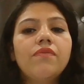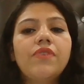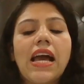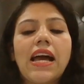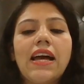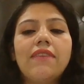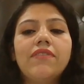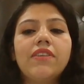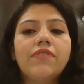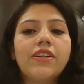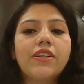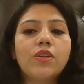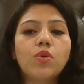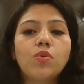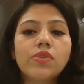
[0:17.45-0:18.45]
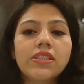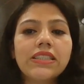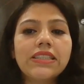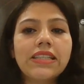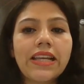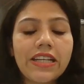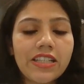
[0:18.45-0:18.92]
We have different
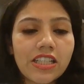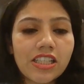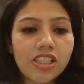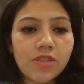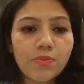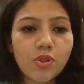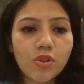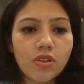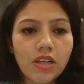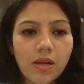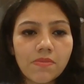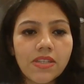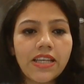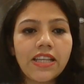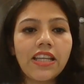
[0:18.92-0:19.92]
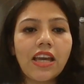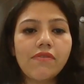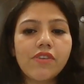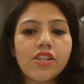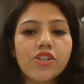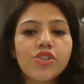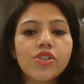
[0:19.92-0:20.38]
courses and internship programs in
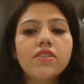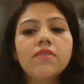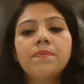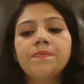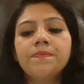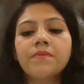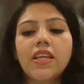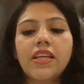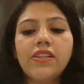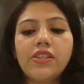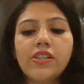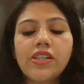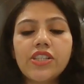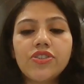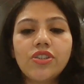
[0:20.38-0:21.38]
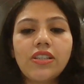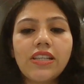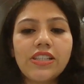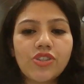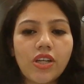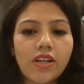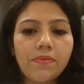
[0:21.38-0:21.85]
aviation, international
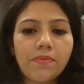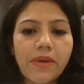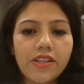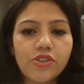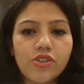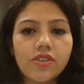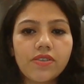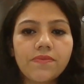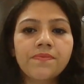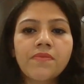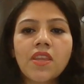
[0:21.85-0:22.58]
HR manager.